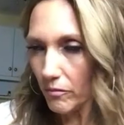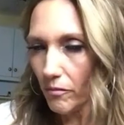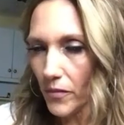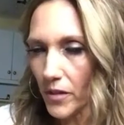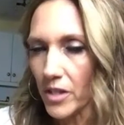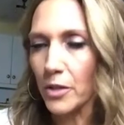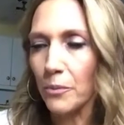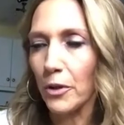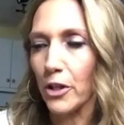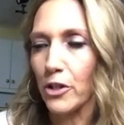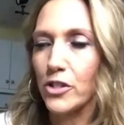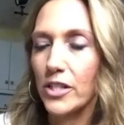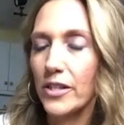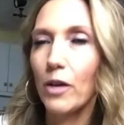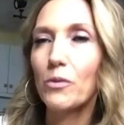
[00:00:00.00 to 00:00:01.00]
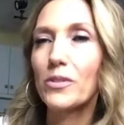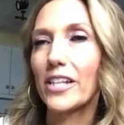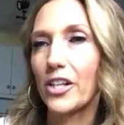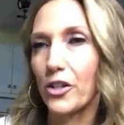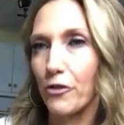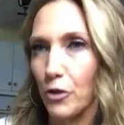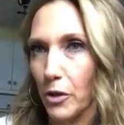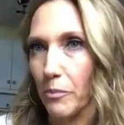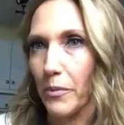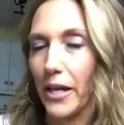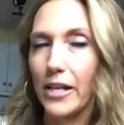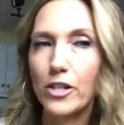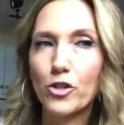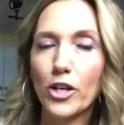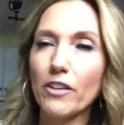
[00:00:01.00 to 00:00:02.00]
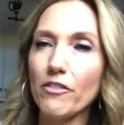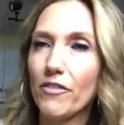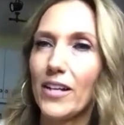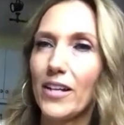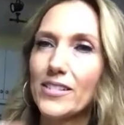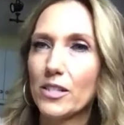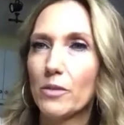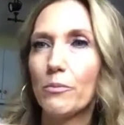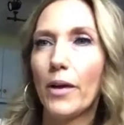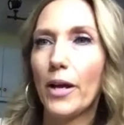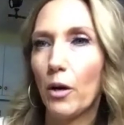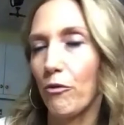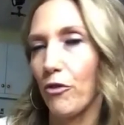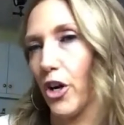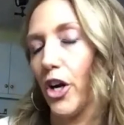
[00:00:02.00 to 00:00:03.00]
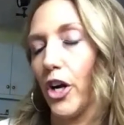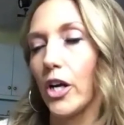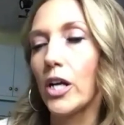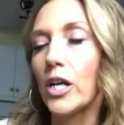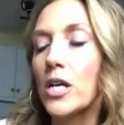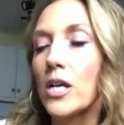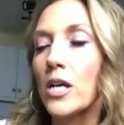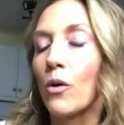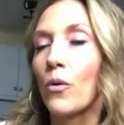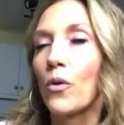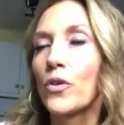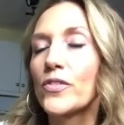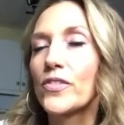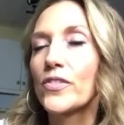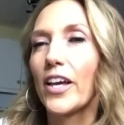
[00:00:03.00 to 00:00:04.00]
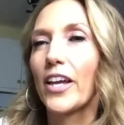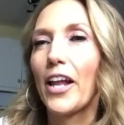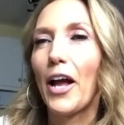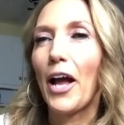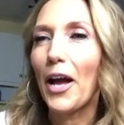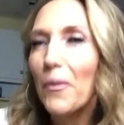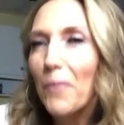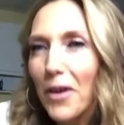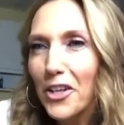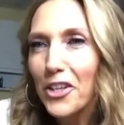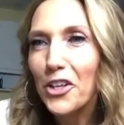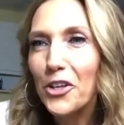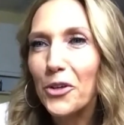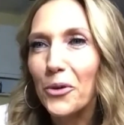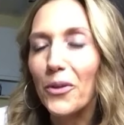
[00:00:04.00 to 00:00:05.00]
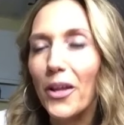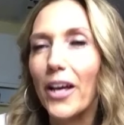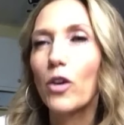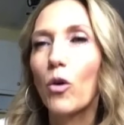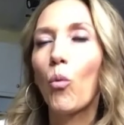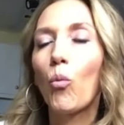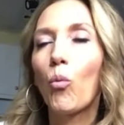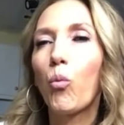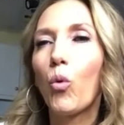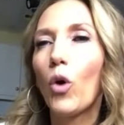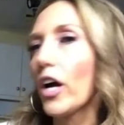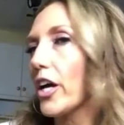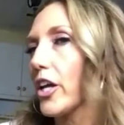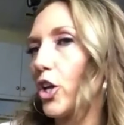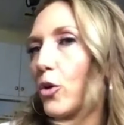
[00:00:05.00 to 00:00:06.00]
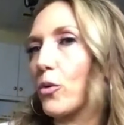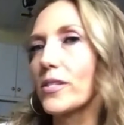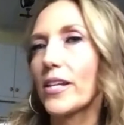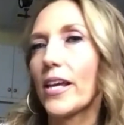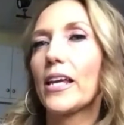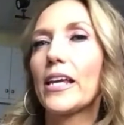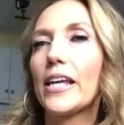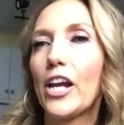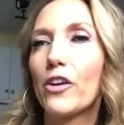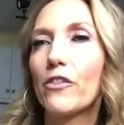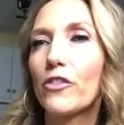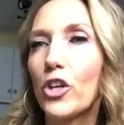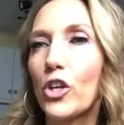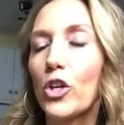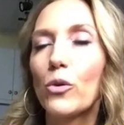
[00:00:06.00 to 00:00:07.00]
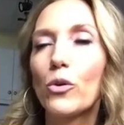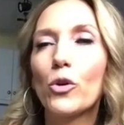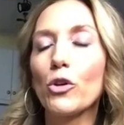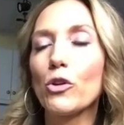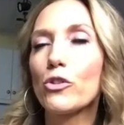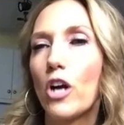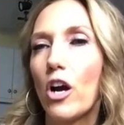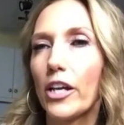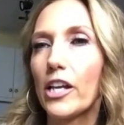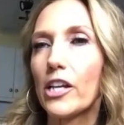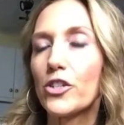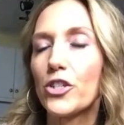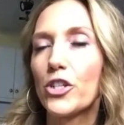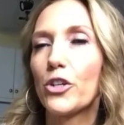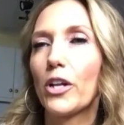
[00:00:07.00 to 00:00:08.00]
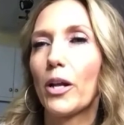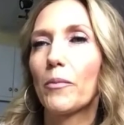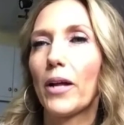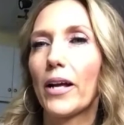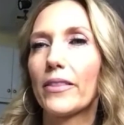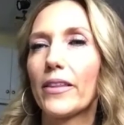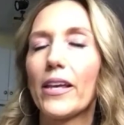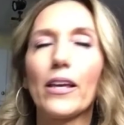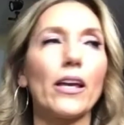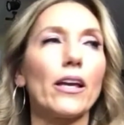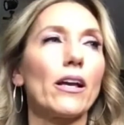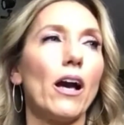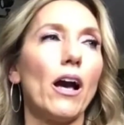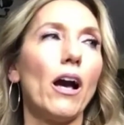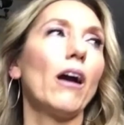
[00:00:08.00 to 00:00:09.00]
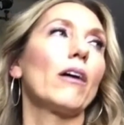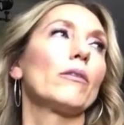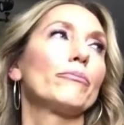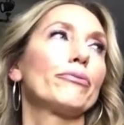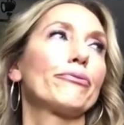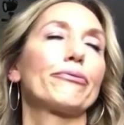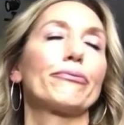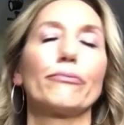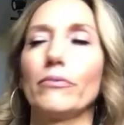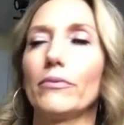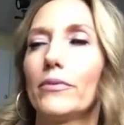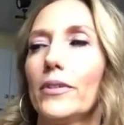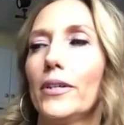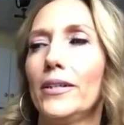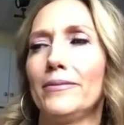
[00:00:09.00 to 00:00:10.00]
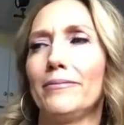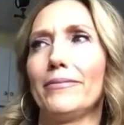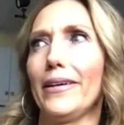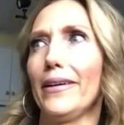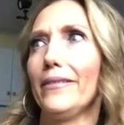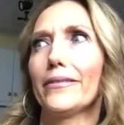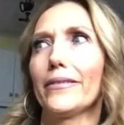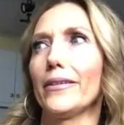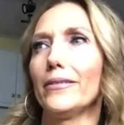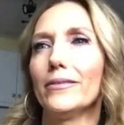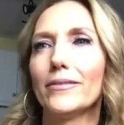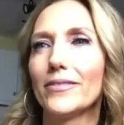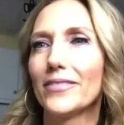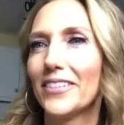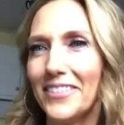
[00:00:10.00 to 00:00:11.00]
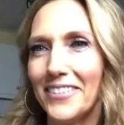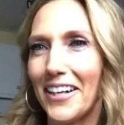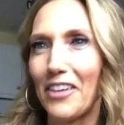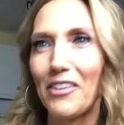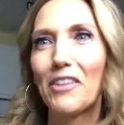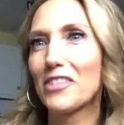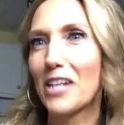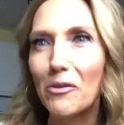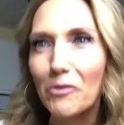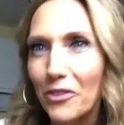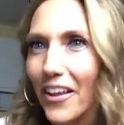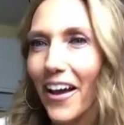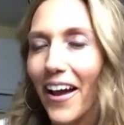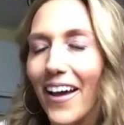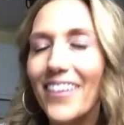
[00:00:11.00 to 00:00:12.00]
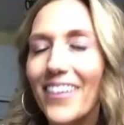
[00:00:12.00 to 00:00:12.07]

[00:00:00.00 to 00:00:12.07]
the person that was interviewing me to try to find some help for her said, how about you? Like, who's taking care of you? Who are you talking to? And I'm like thinking, oh, I don't know. I don't have time for that.